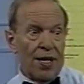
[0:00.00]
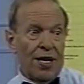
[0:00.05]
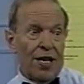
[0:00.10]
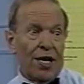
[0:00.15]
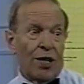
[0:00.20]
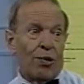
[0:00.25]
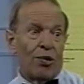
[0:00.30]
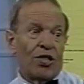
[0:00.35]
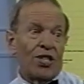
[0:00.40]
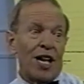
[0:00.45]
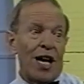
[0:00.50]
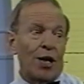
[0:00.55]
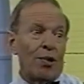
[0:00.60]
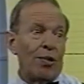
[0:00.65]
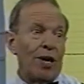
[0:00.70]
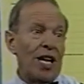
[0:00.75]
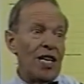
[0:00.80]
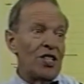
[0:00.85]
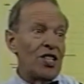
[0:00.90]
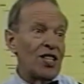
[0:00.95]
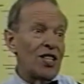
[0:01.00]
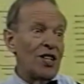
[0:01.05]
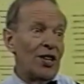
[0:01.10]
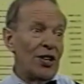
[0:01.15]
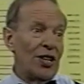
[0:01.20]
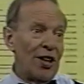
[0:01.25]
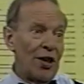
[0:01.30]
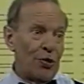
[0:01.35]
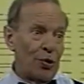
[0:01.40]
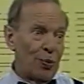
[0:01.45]
And of course, that creates still
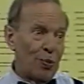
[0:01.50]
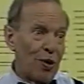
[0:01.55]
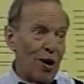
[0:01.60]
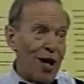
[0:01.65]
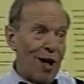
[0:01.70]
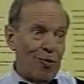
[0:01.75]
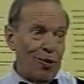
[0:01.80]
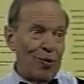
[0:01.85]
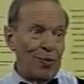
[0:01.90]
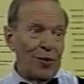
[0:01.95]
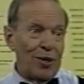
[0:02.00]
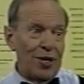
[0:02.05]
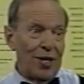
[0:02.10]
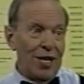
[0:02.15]
another problem,